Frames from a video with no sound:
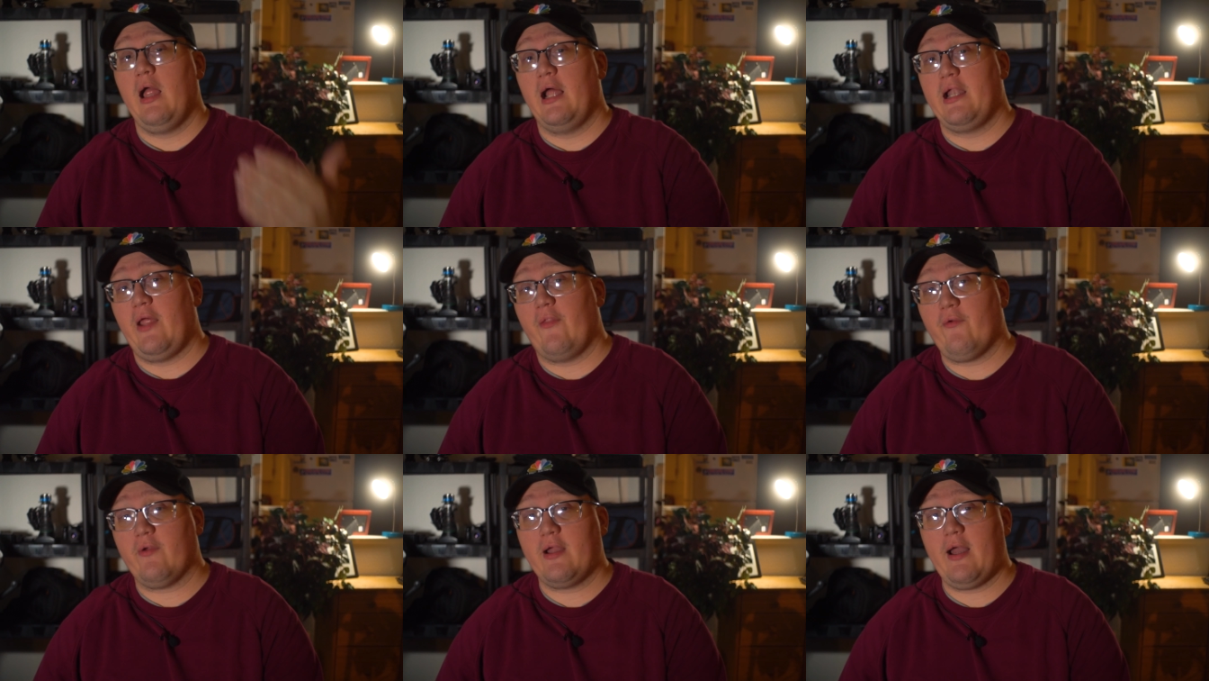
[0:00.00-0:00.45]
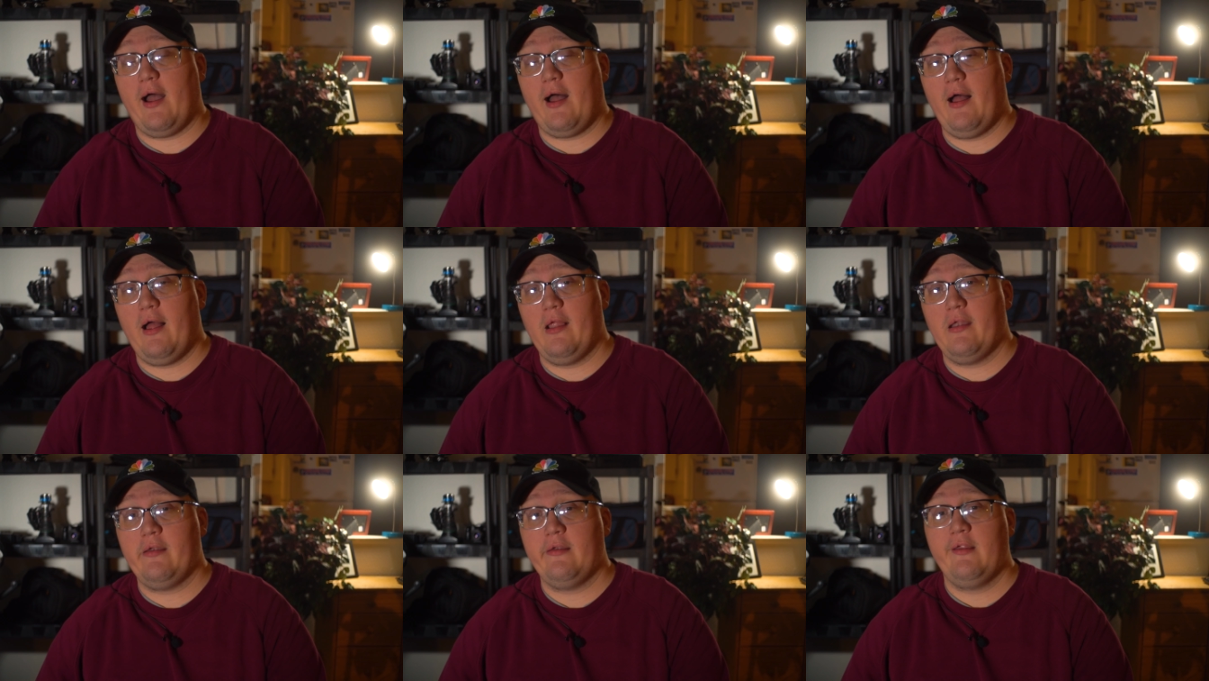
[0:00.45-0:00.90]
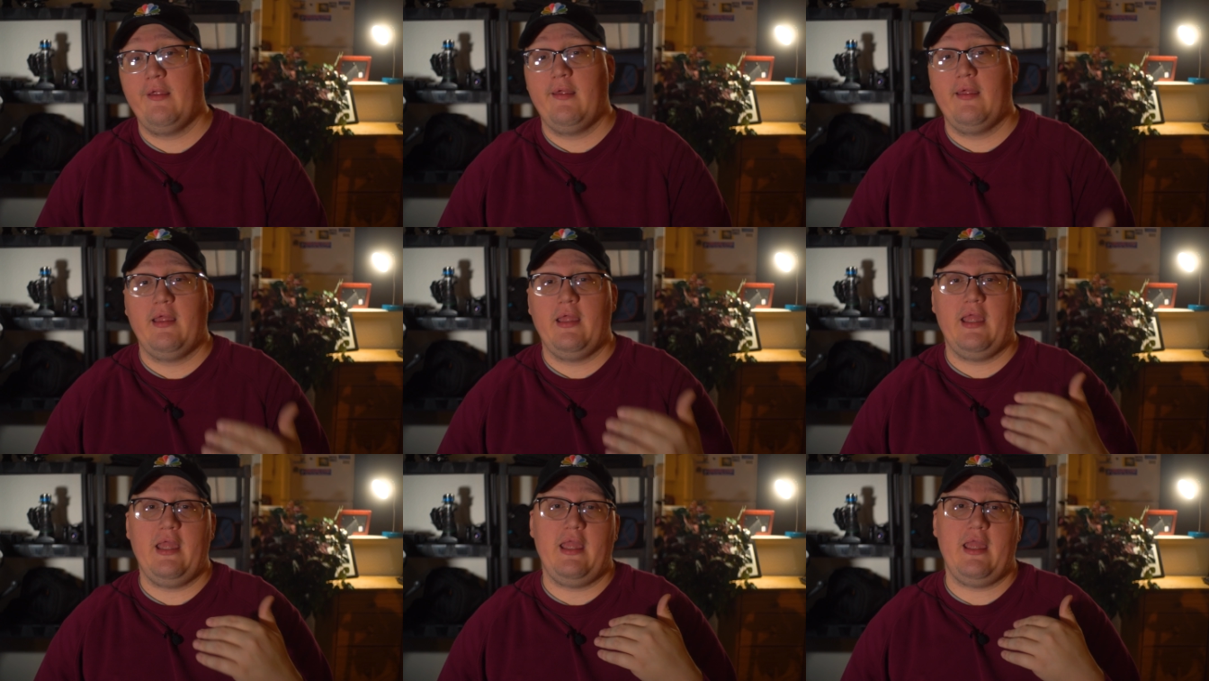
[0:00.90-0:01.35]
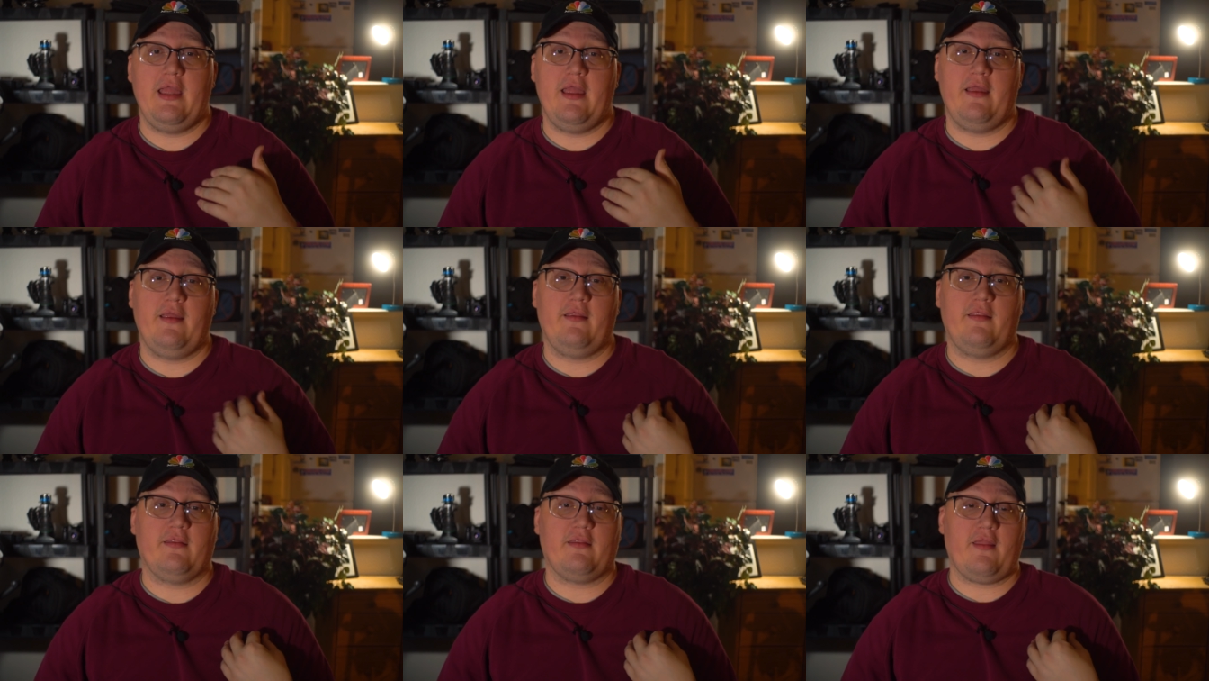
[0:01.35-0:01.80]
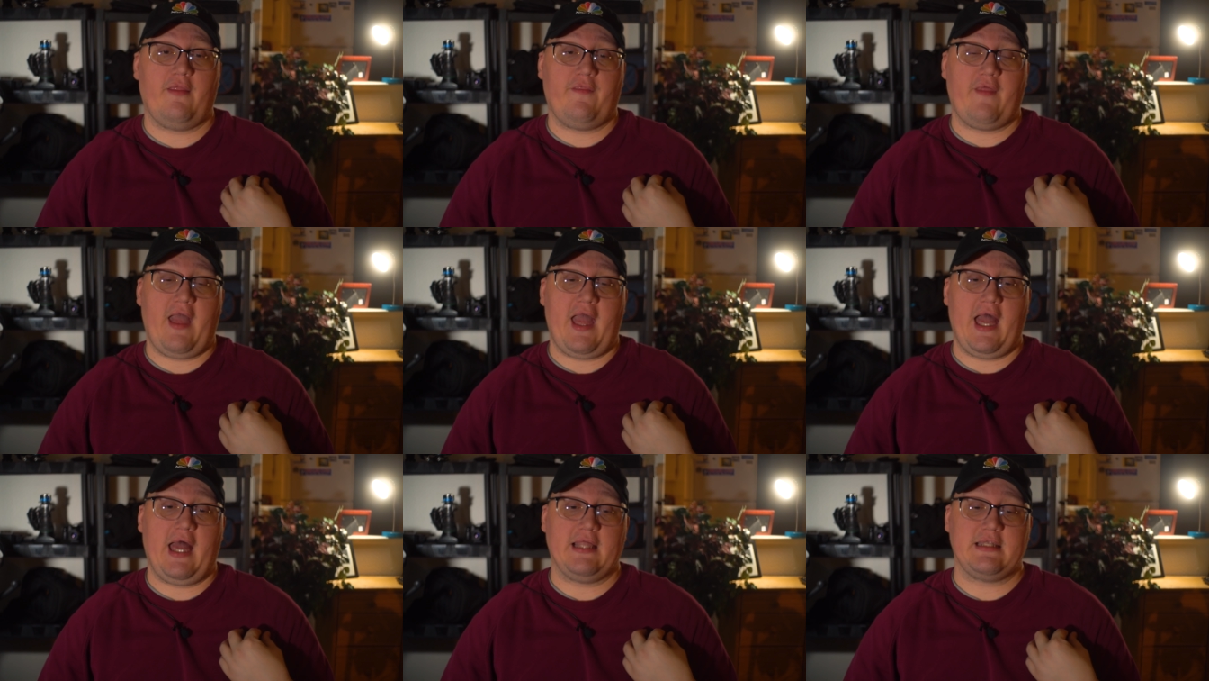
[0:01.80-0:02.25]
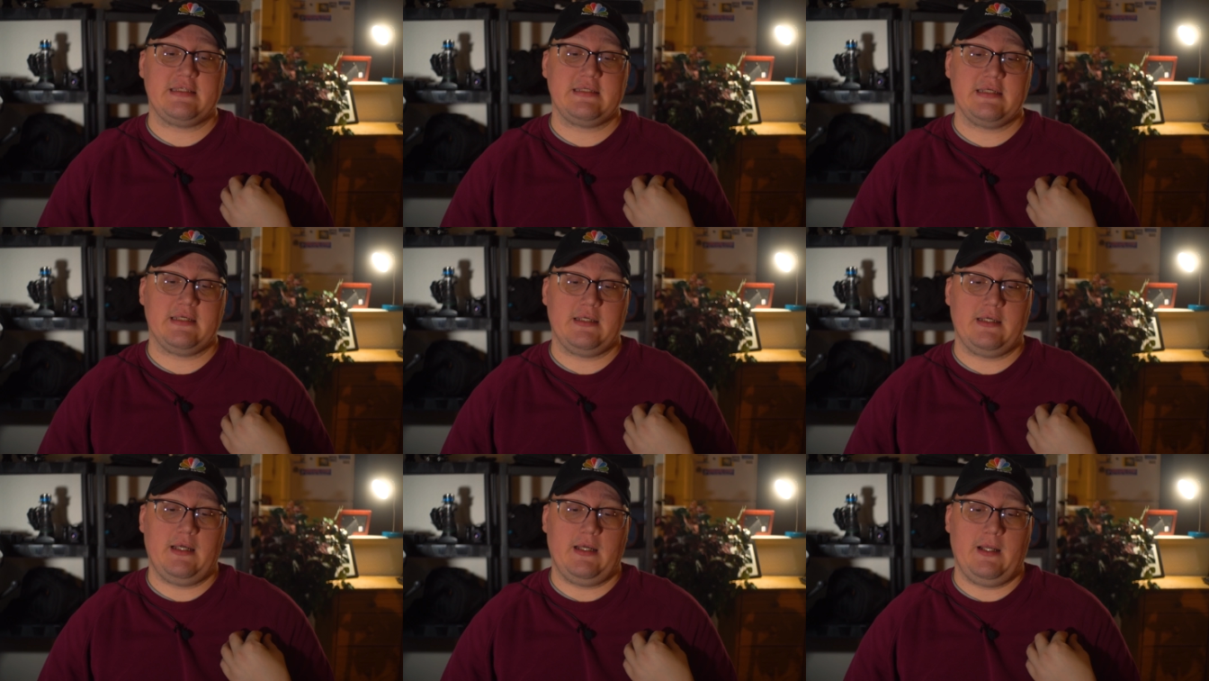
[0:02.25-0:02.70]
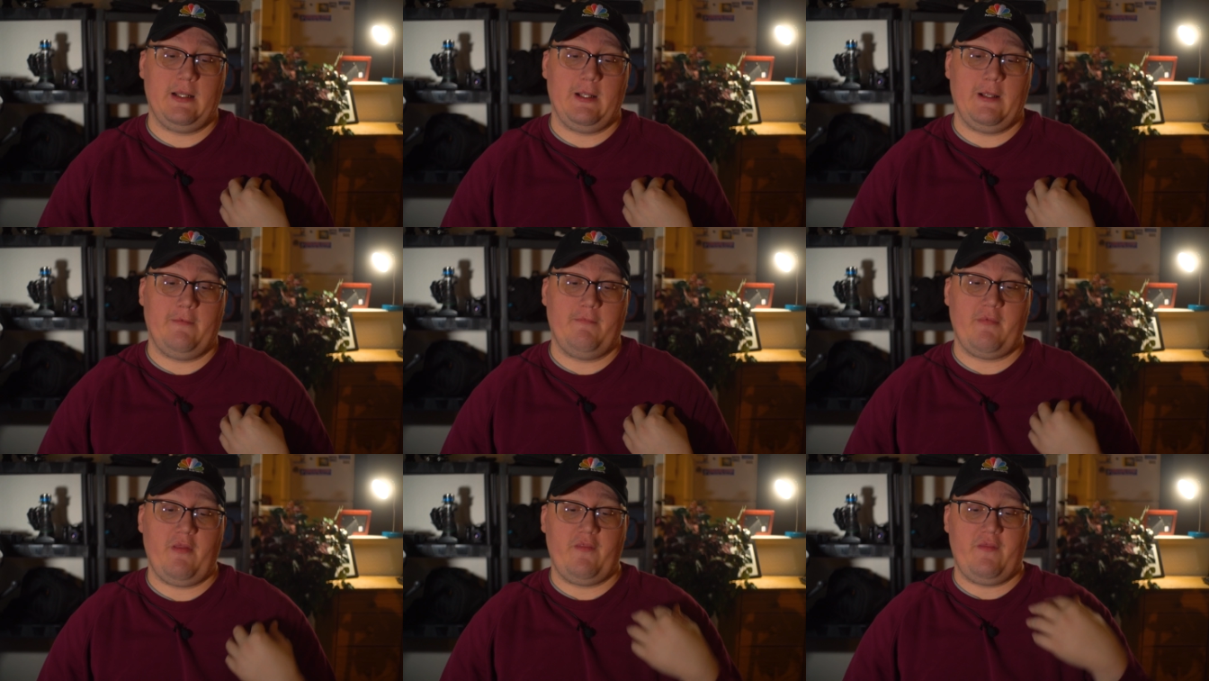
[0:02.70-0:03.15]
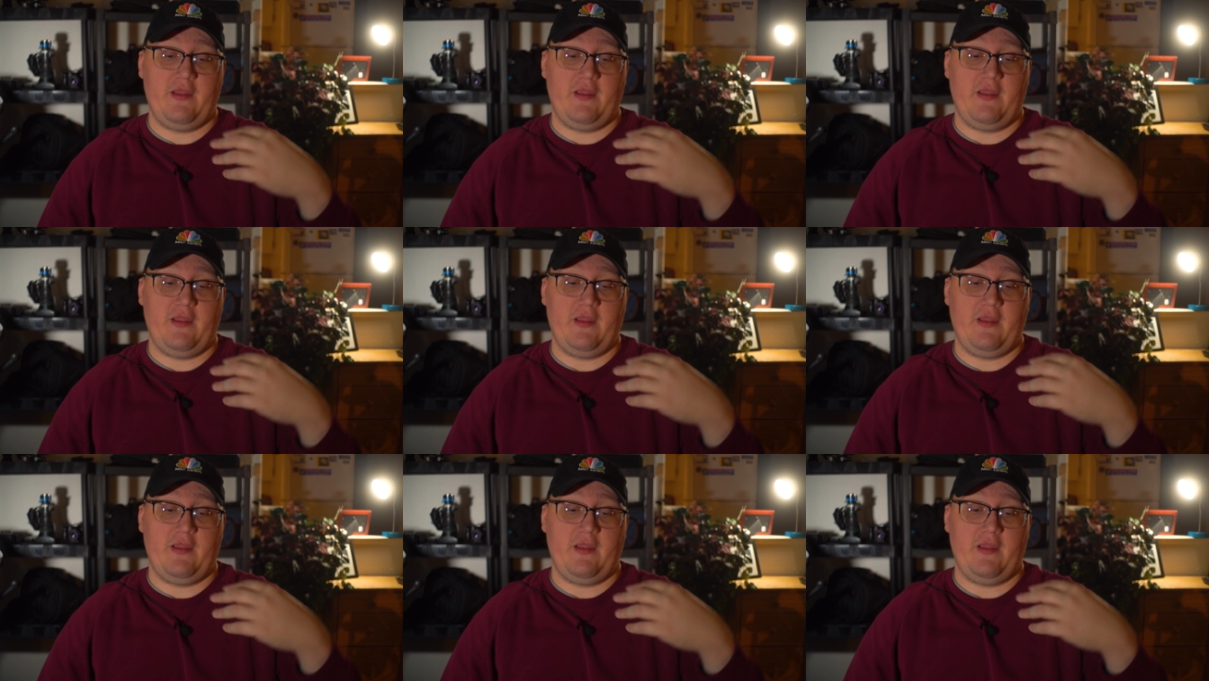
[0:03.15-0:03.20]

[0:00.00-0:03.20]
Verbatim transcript: Another con is that um,